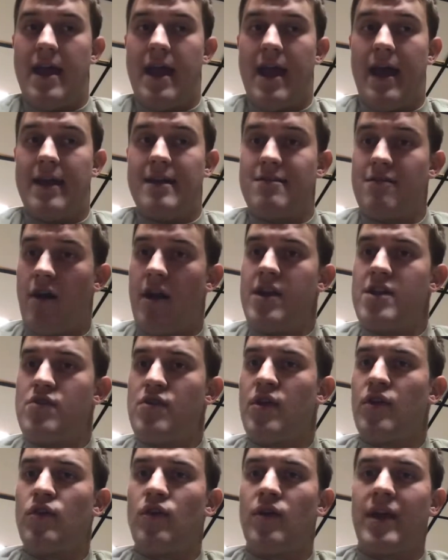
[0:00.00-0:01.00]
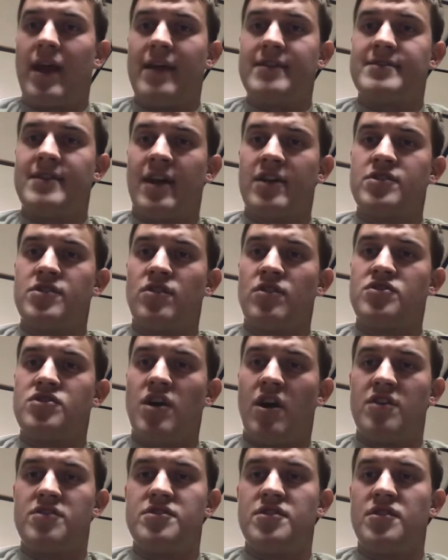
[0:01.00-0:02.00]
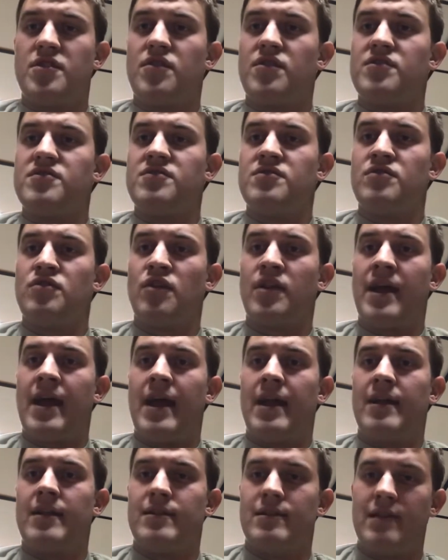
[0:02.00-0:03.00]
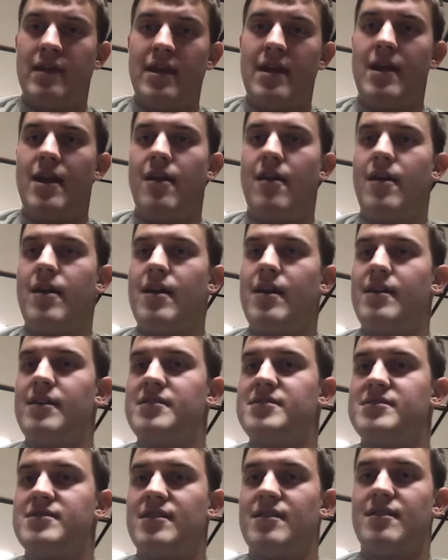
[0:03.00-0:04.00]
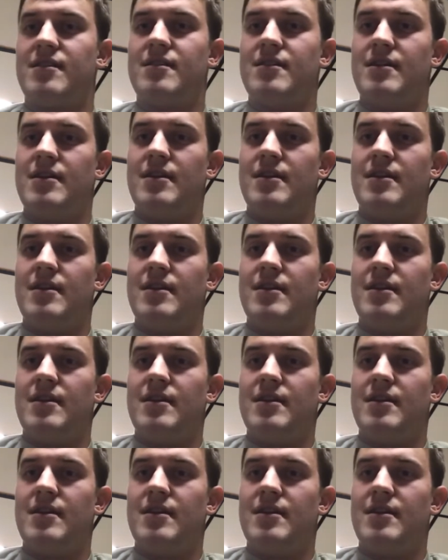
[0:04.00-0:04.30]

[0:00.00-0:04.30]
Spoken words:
At night, you can look at sectional charts, and you can look at lit areas and